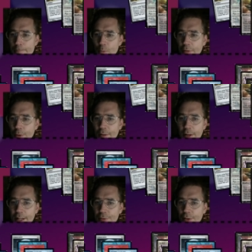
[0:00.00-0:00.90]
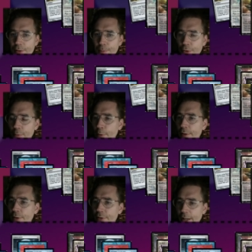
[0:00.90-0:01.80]
If you have extra spot removal in
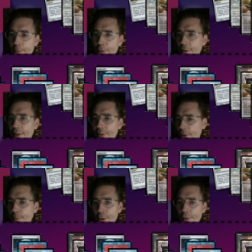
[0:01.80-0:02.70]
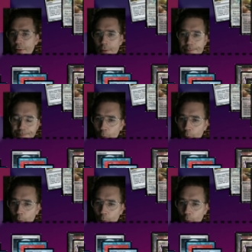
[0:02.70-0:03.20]
the sideboard, that's going to be useful.